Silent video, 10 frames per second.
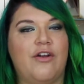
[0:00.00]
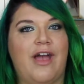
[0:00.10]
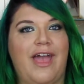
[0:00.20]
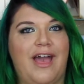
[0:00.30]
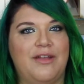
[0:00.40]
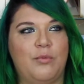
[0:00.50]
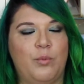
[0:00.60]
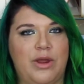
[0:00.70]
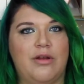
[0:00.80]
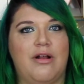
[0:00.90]
I had
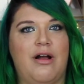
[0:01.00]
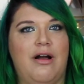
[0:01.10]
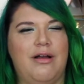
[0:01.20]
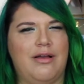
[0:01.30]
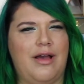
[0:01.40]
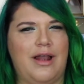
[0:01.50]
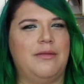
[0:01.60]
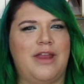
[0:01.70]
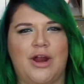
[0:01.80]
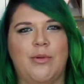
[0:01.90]
weird, kind
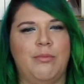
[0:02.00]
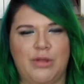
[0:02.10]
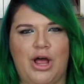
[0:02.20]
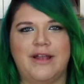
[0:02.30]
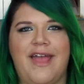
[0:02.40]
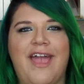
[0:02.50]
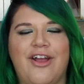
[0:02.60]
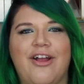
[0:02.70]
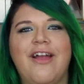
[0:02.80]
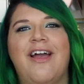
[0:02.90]
of terrible blonde
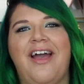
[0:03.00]
hair